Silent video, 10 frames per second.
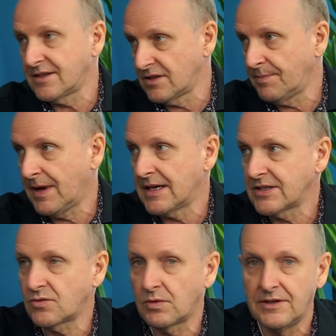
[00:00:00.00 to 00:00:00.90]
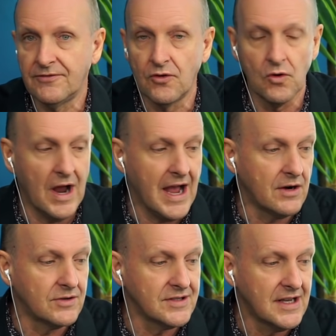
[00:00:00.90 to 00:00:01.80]
in the past 24
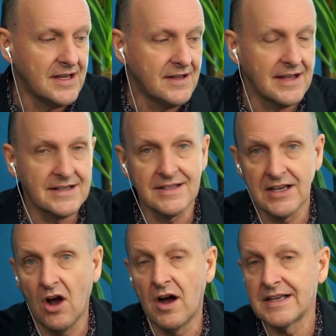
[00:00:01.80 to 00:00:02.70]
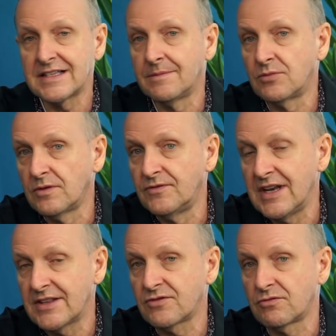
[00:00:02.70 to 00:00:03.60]
hours. That's the highest number of
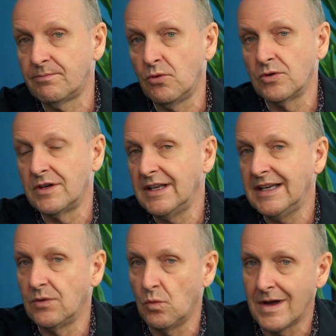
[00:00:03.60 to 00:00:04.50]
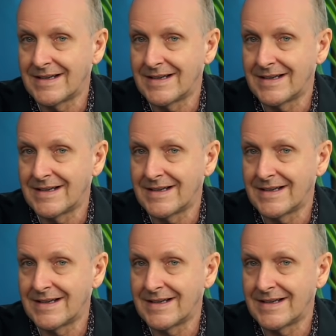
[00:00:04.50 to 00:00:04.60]
deaths reported in one